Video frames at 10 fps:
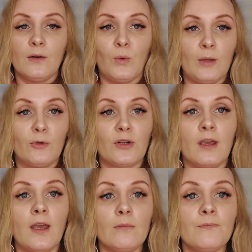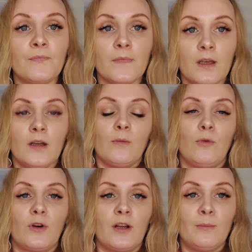One more game,
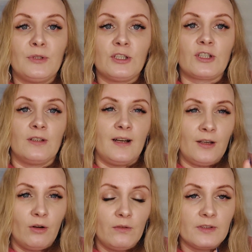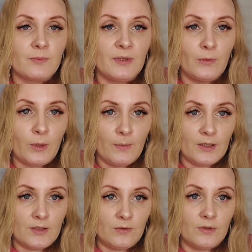more competition. I always play with
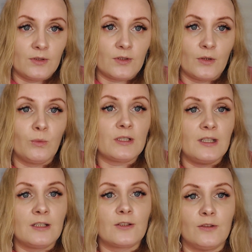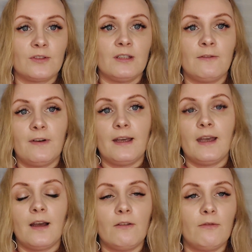my students, so we take turns. If I
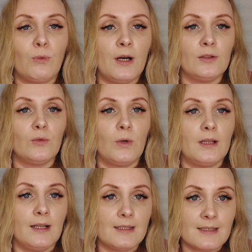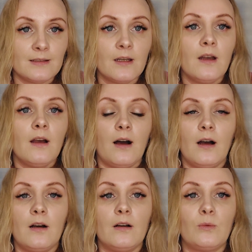have one-on-one lesson,
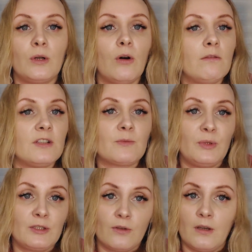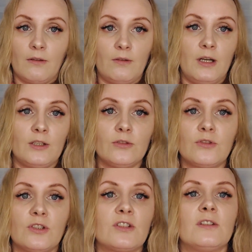we always play together. I
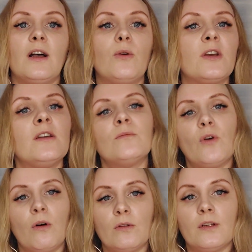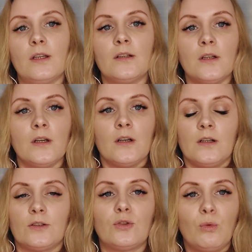don't just allow him only
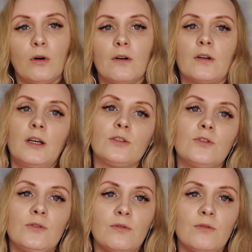to work and to